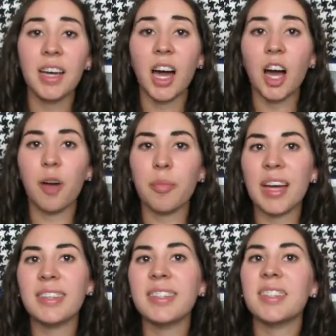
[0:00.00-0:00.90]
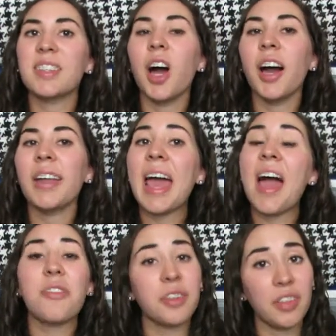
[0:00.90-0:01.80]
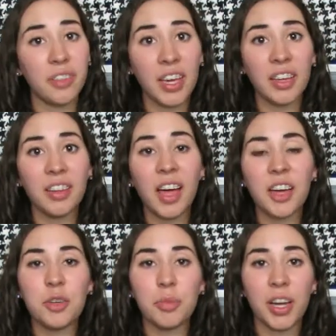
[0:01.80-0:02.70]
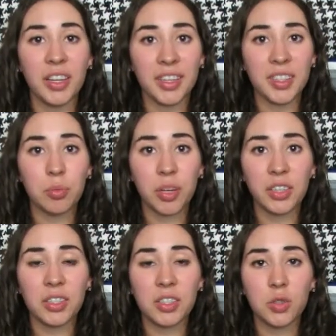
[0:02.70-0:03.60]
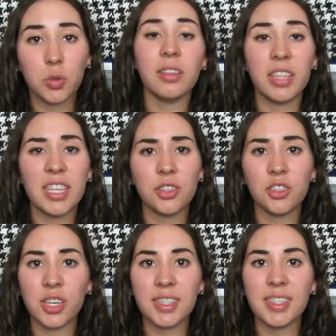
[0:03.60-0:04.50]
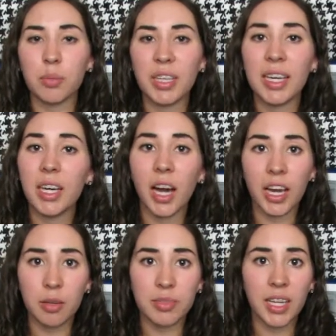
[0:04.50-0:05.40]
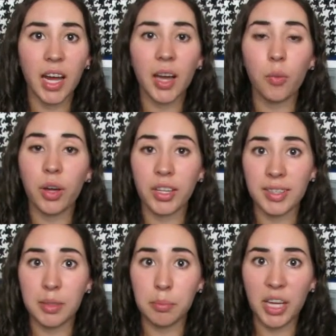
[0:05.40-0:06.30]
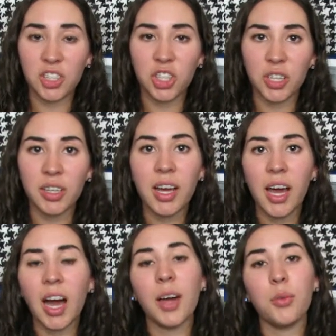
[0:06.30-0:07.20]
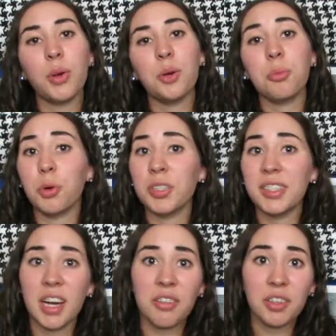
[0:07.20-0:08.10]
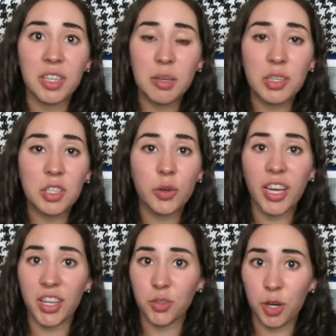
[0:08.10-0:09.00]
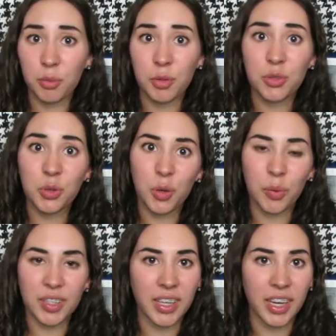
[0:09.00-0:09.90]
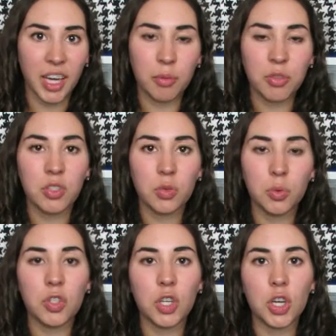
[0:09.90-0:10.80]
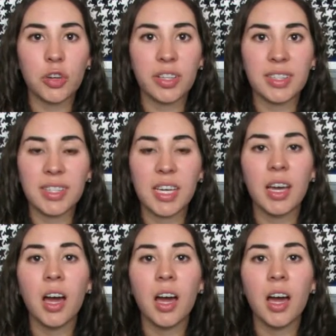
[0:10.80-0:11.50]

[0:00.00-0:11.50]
That's not everything that you might need to bring to school. These are just some key items that I wanted to mention. I will most definitely be doing a dorm room tour once I get up to school so you can see